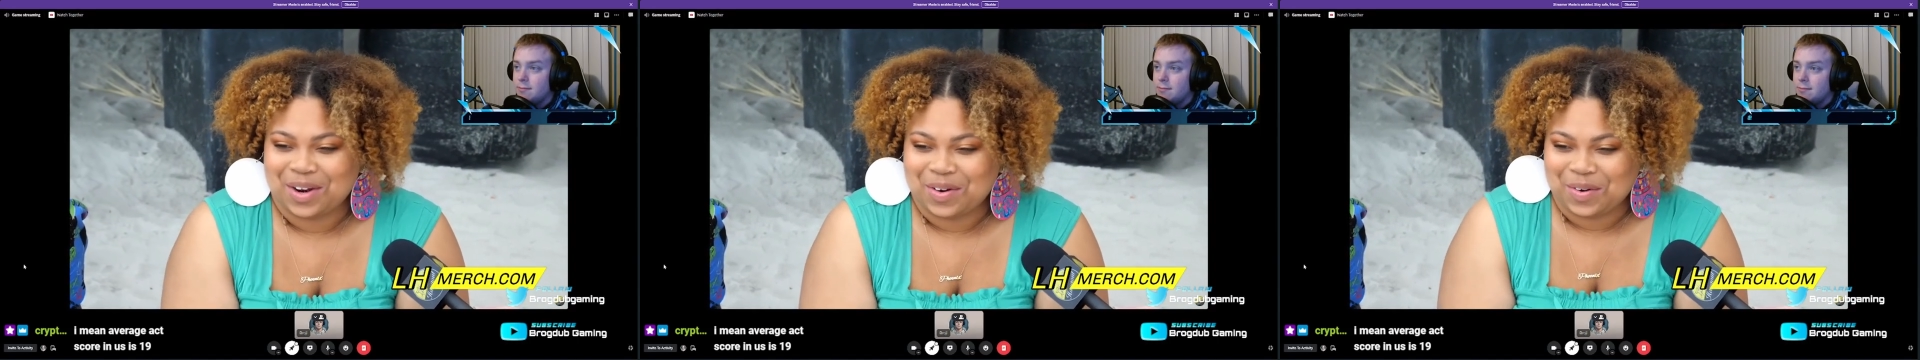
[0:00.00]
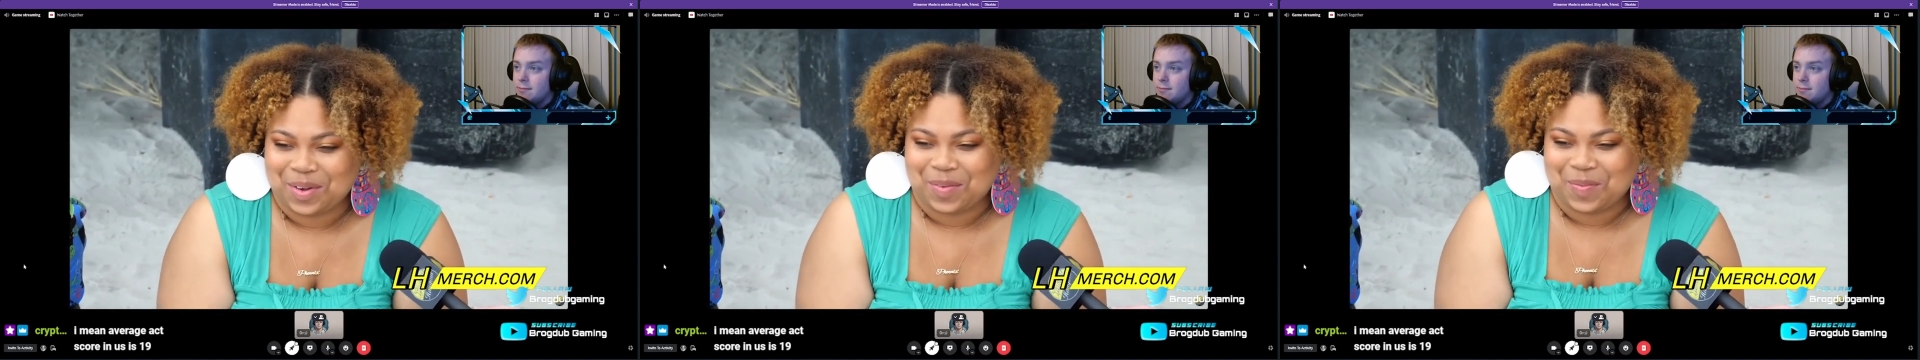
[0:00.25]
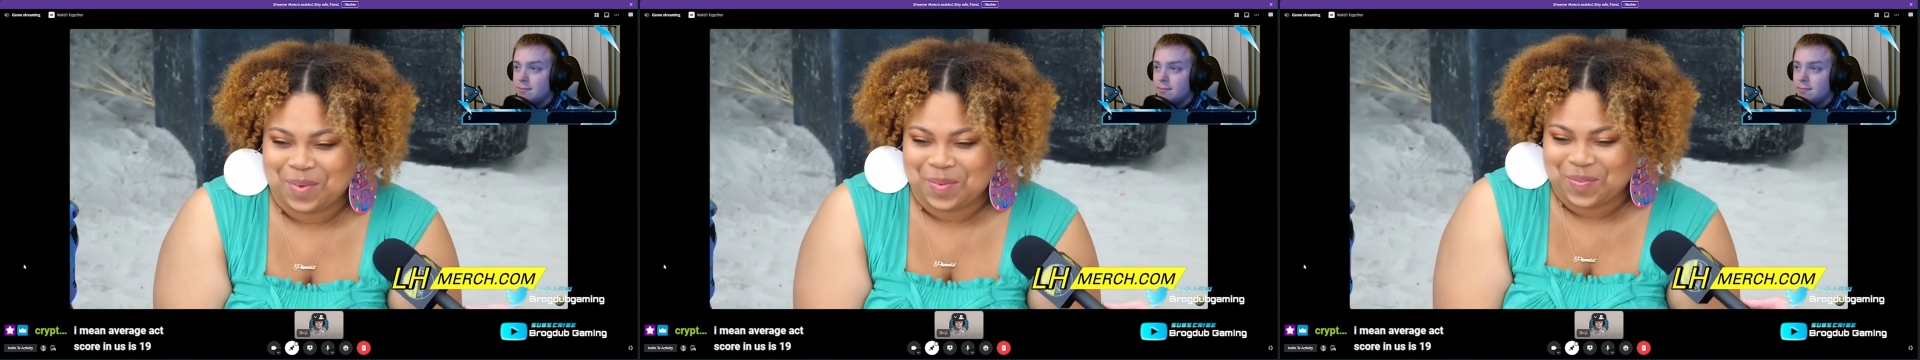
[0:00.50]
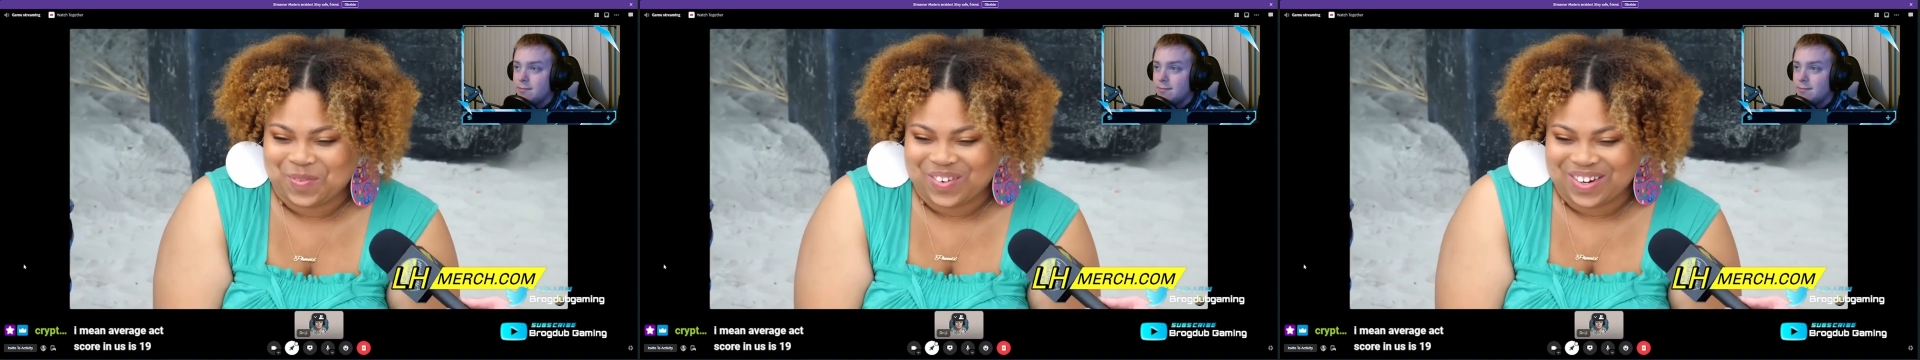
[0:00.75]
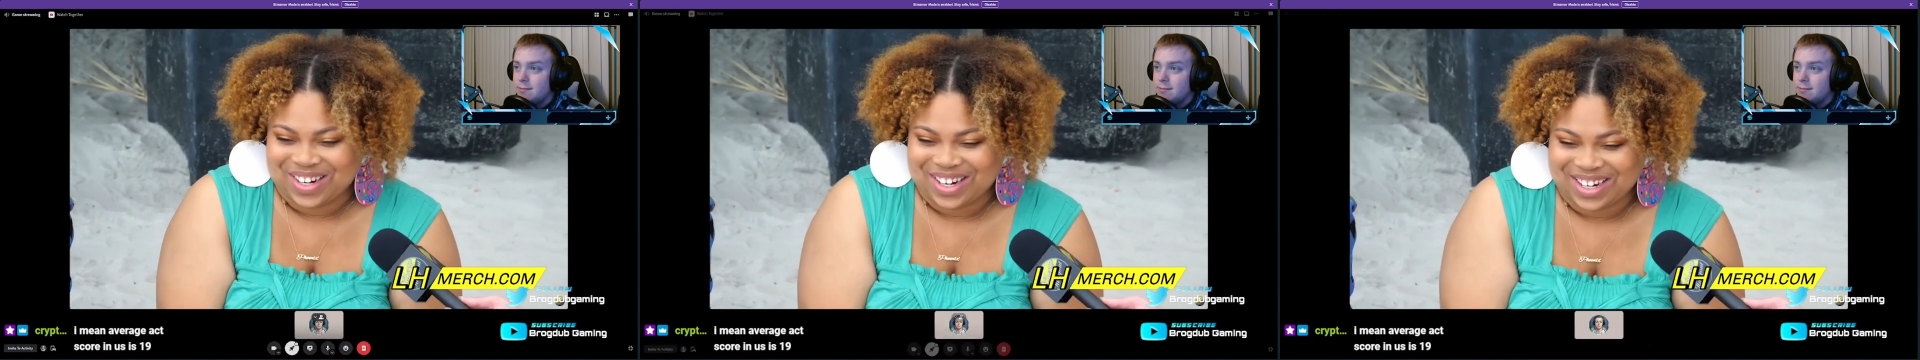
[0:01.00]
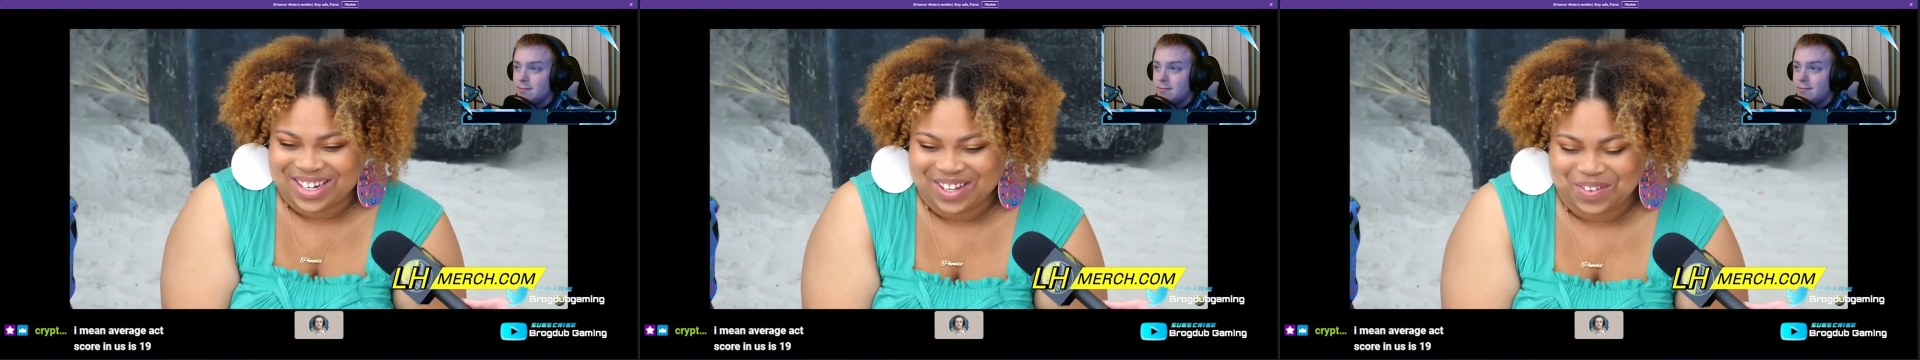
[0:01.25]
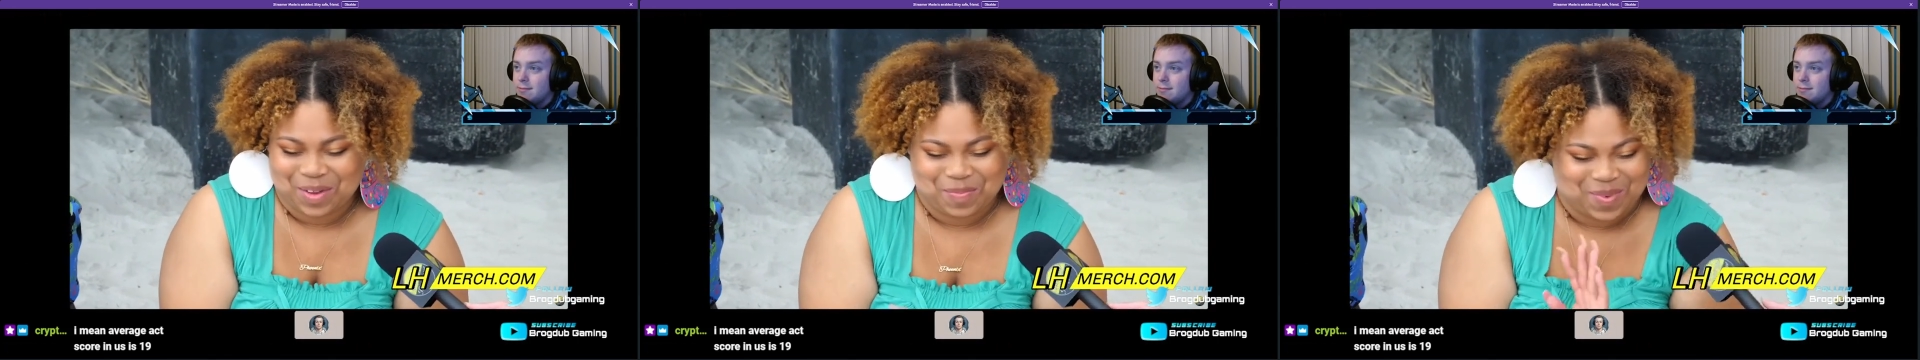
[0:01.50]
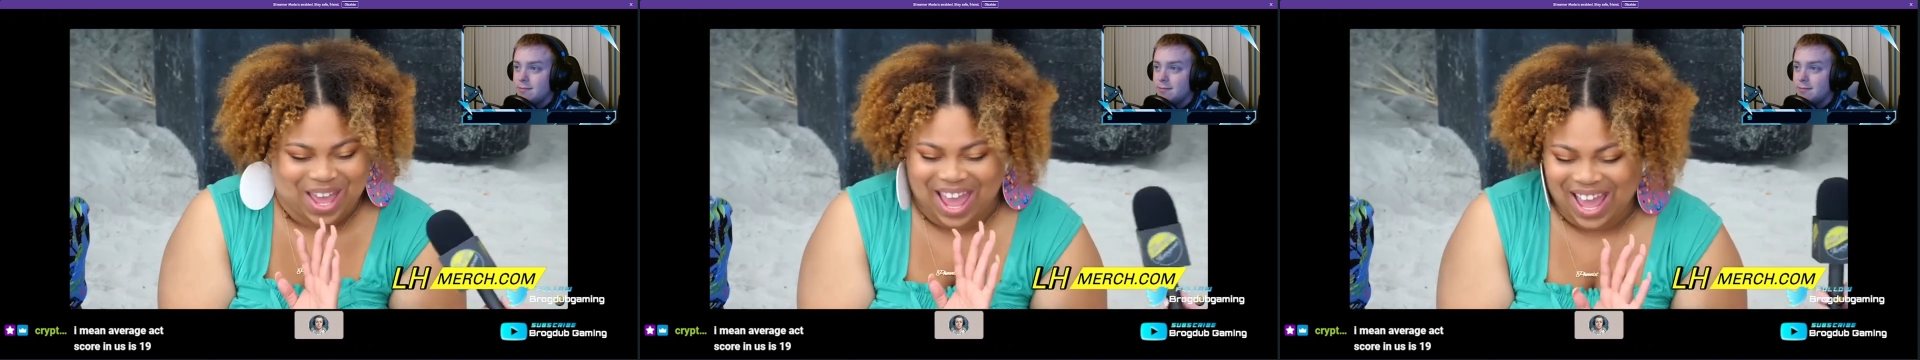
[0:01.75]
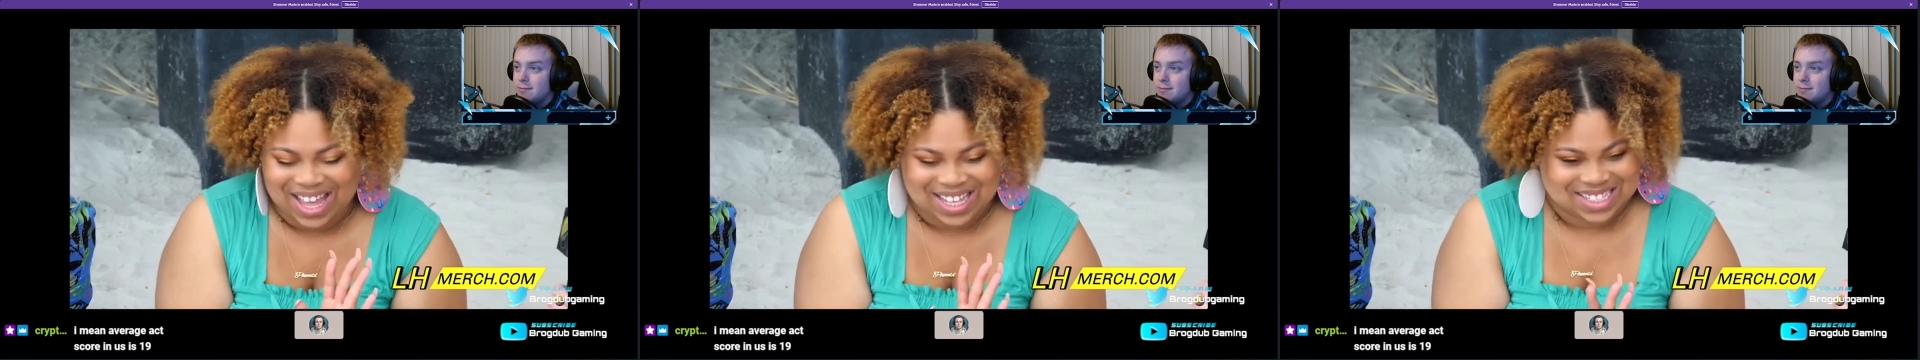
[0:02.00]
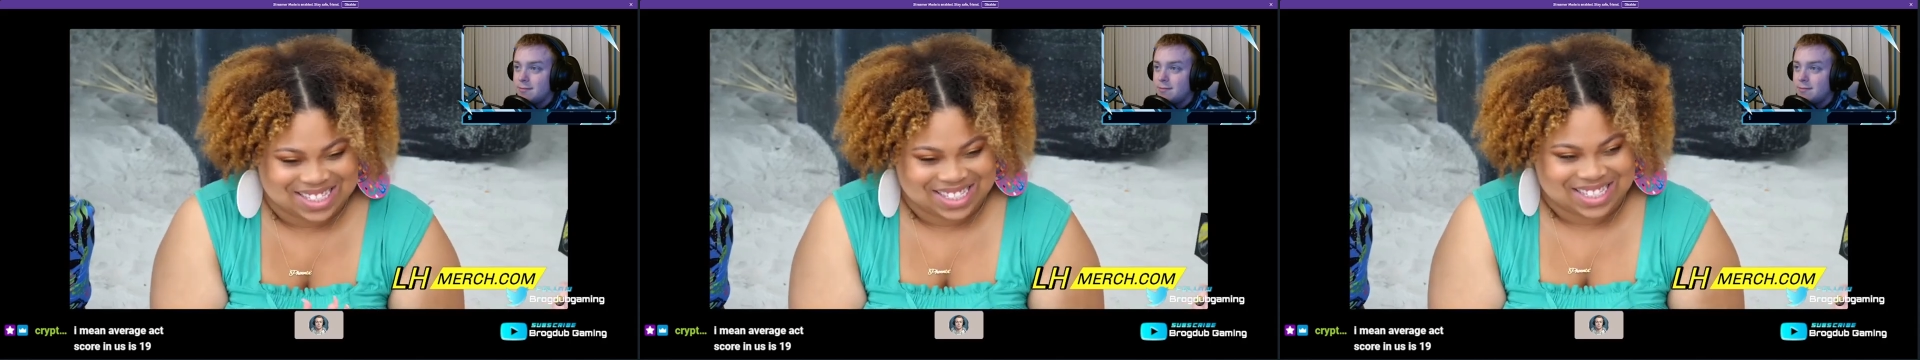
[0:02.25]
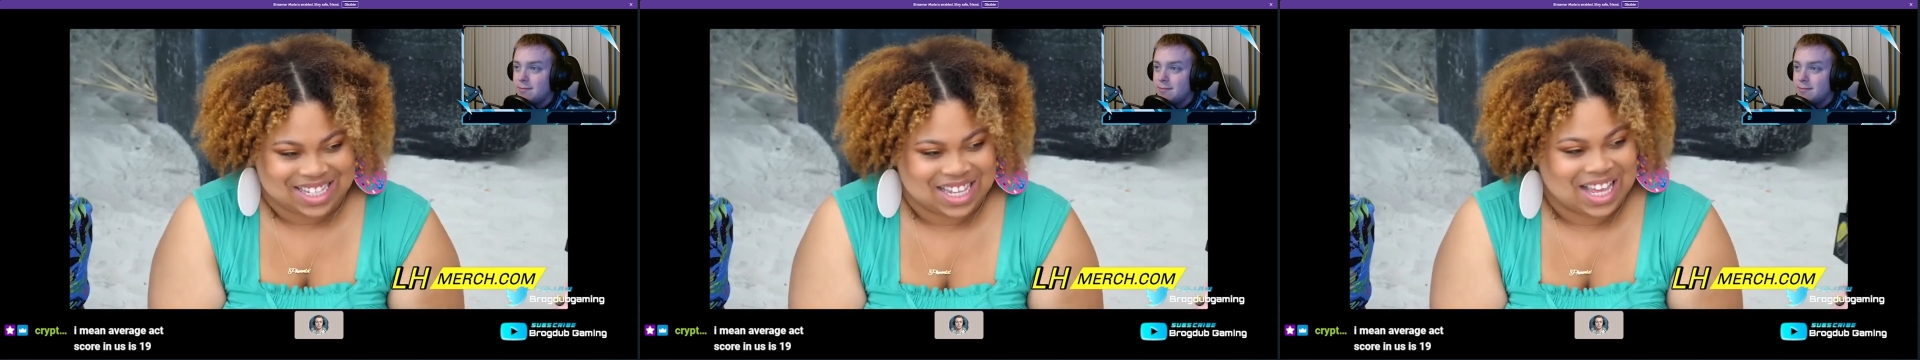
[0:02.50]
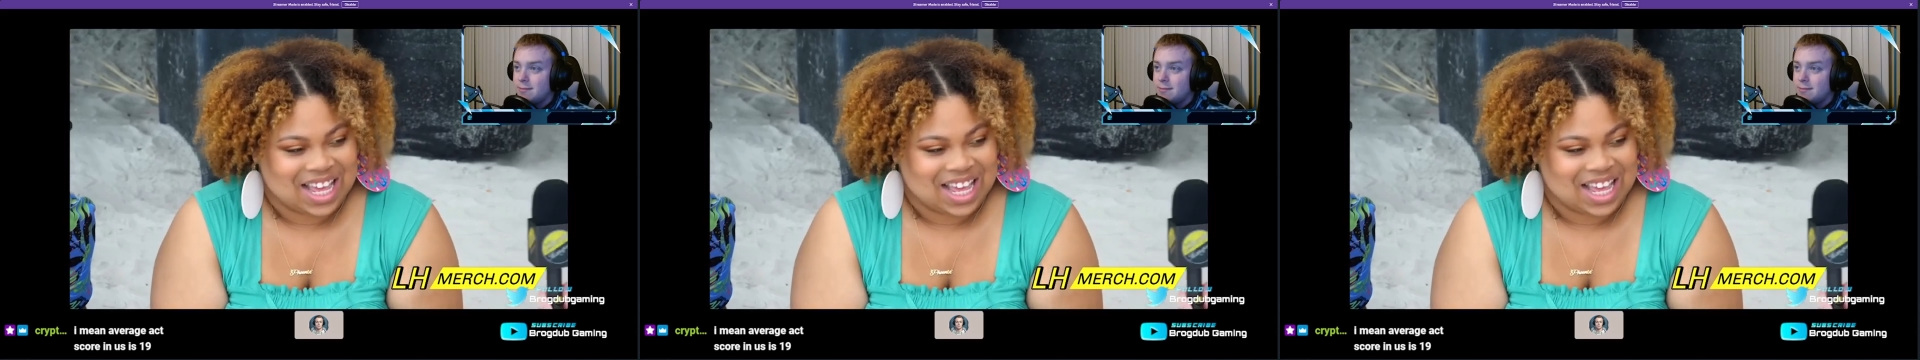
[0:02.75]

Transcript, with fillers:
Speaker 1: I don't remember. Do you have any guesses?